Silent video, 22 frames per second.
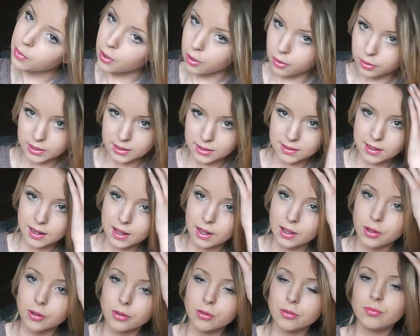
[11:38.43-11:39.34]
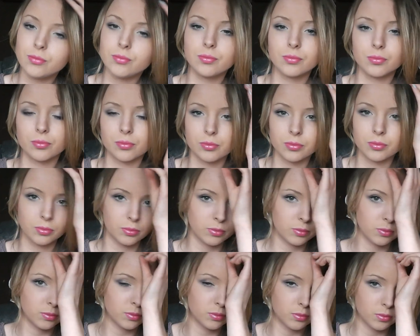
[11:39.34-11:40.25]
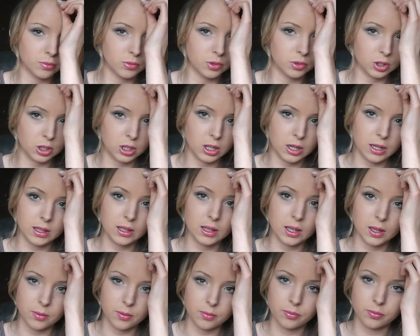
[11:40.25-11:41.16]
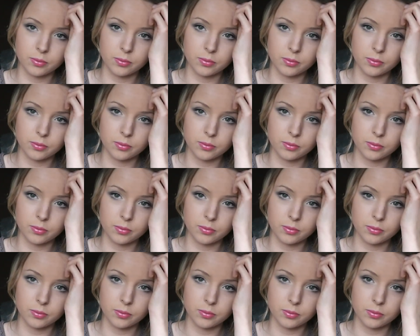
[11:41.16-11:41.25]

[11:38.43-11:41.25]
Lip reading: ponytail. Do you like it?